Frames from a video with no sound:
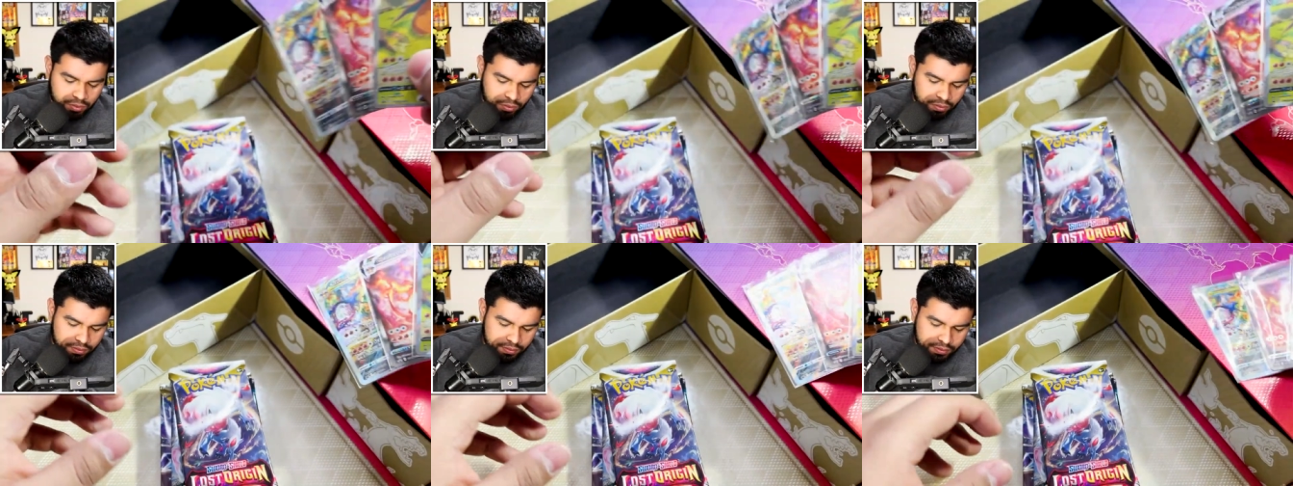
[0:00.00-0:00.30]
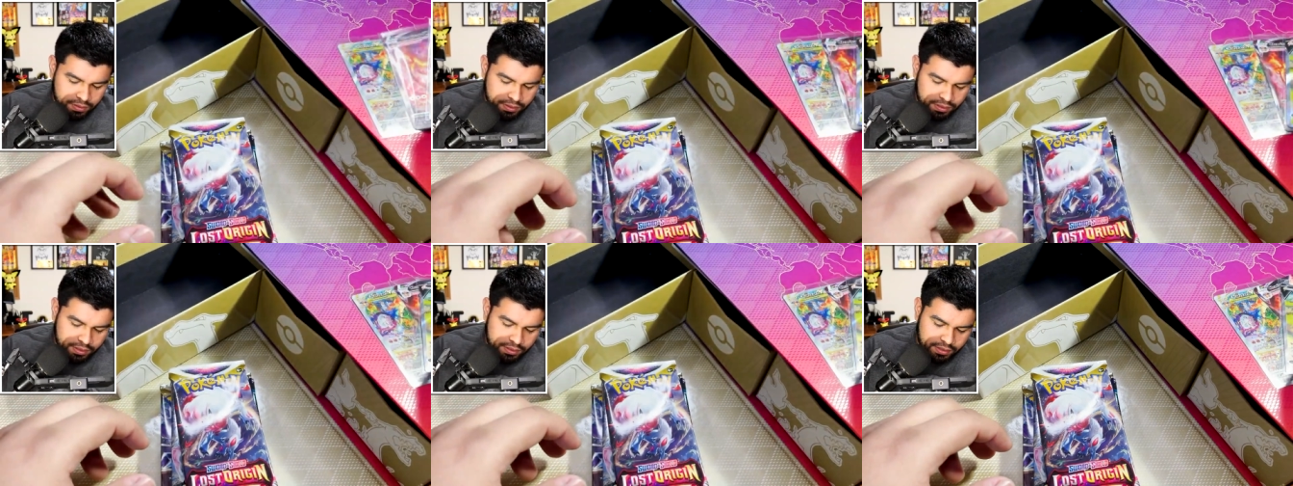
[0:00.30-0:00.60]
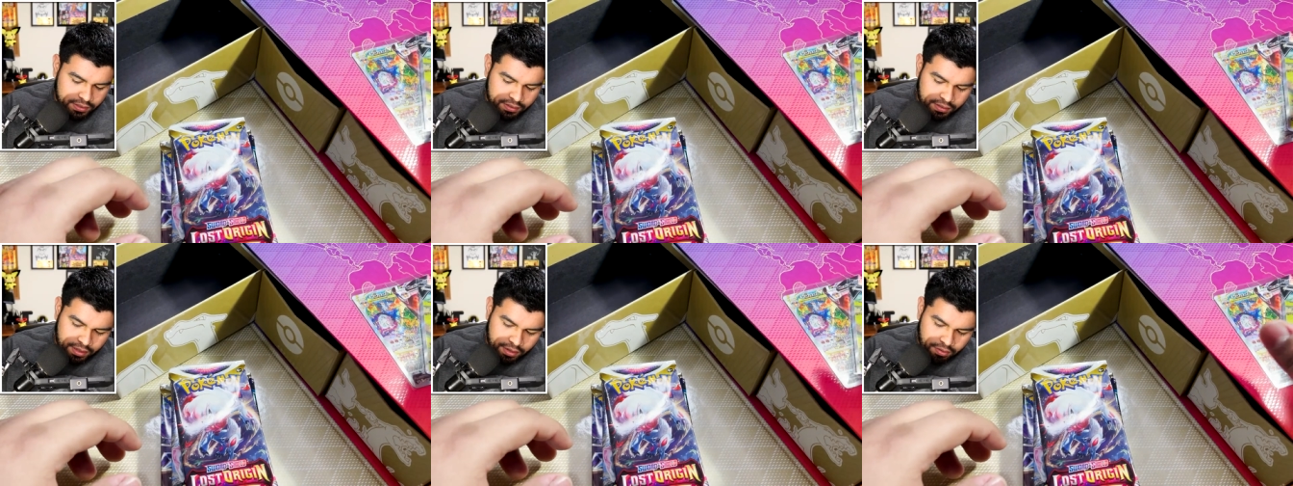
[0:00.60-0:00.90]
cool.
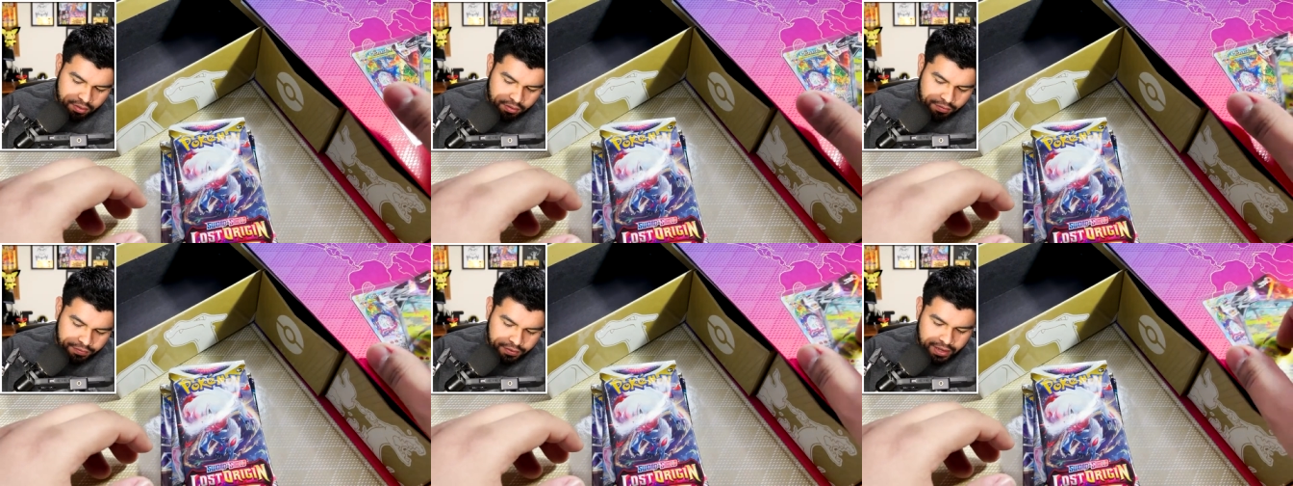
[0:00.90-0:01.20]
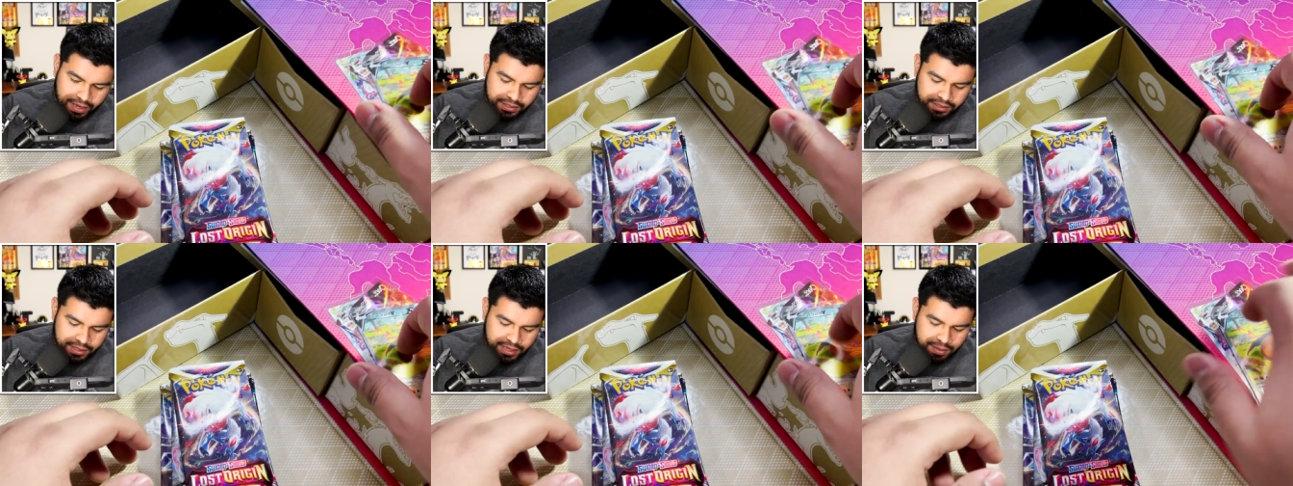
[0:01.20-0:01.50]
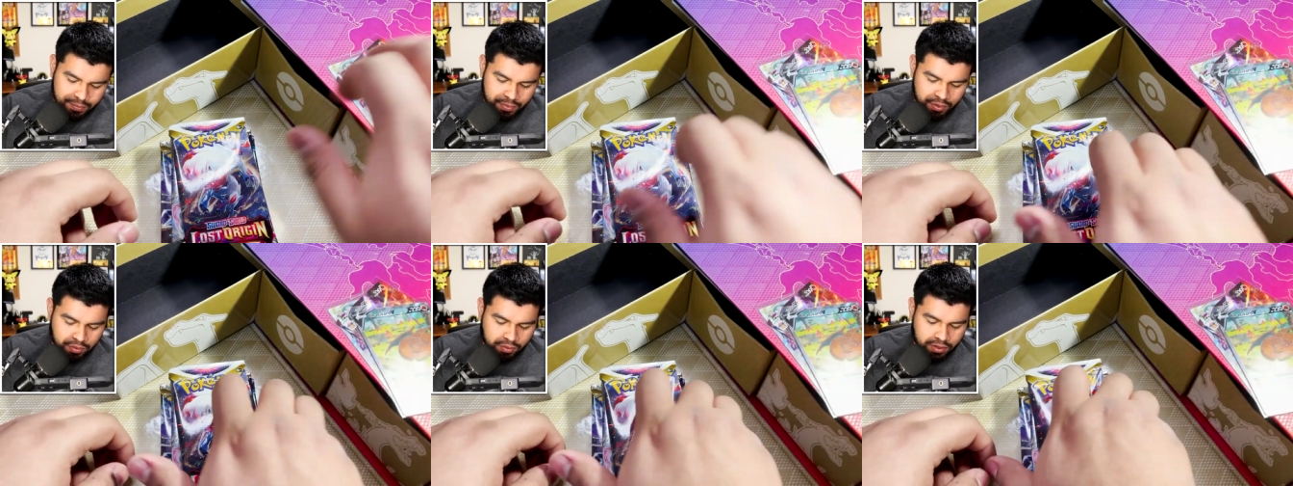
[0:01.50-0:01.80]
I don't know if you actually
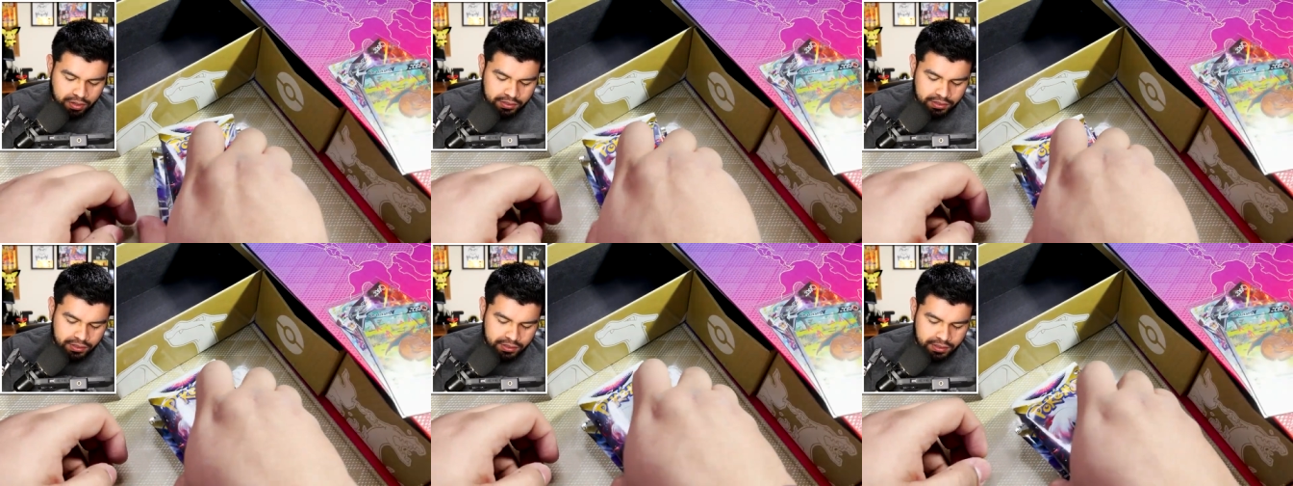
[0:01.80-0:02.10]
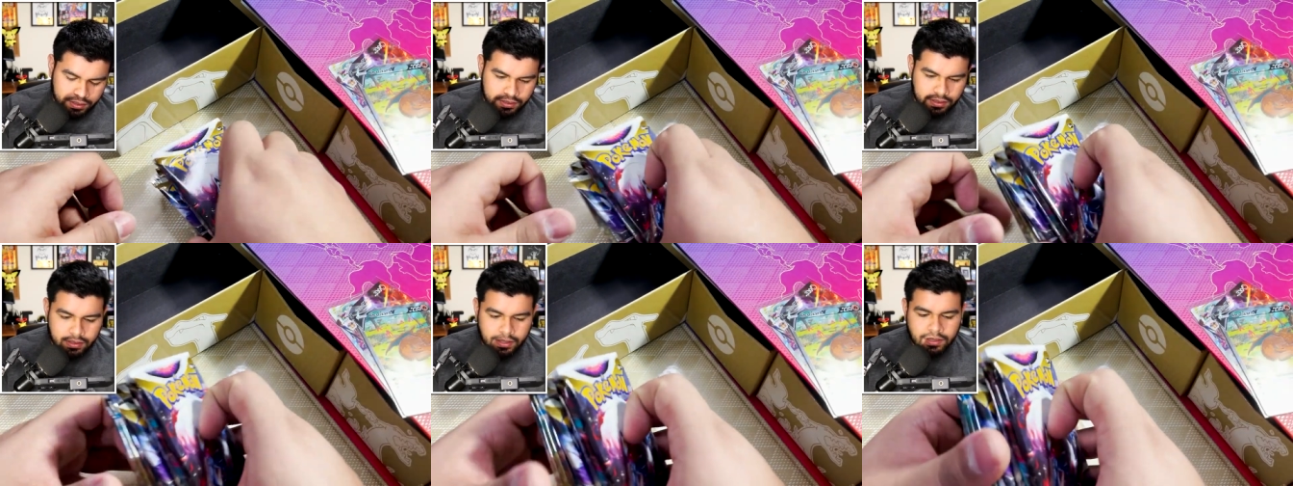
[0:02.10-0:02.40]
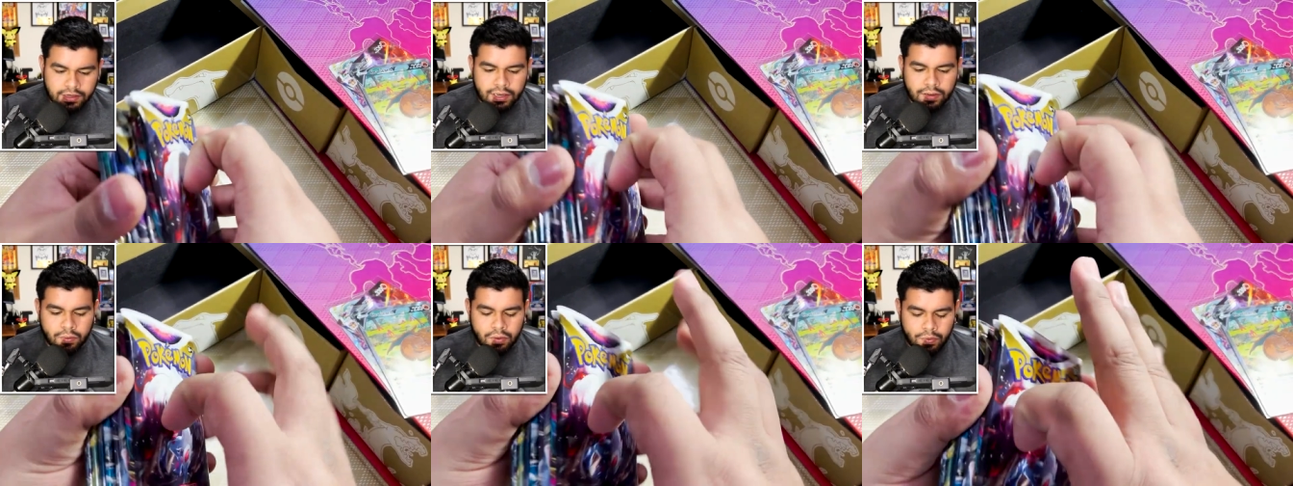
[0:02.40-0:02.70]
get metal cards in this.
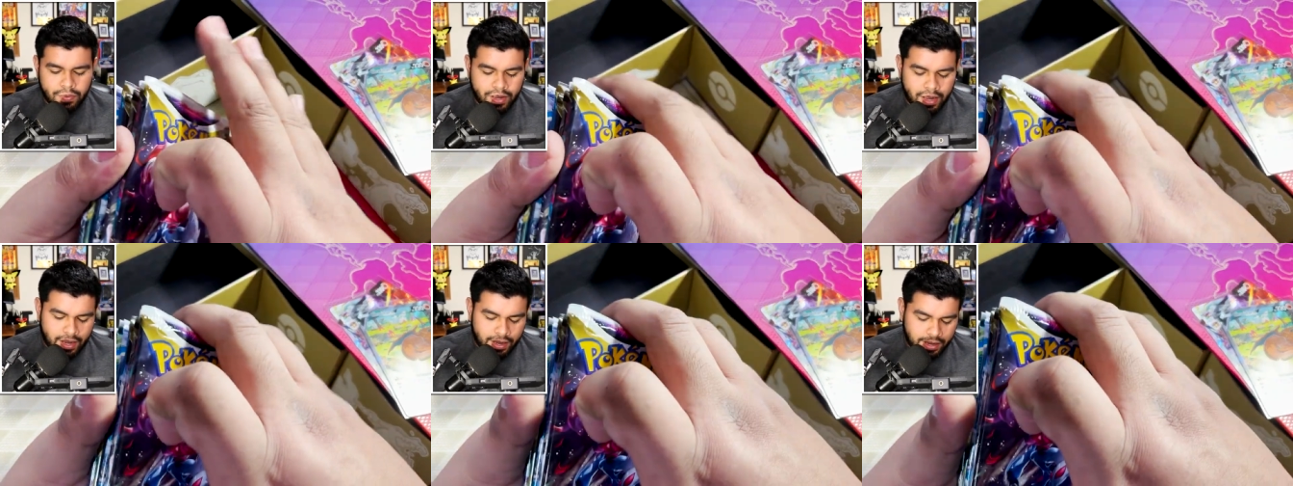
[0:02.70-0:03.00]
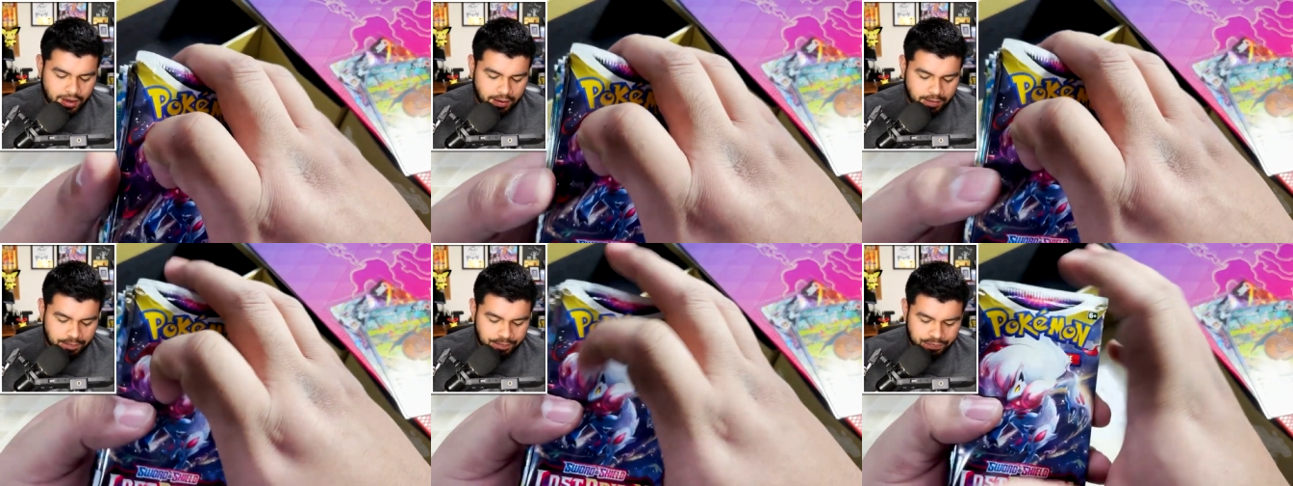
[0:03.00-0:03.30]
Let's see, what do we got here?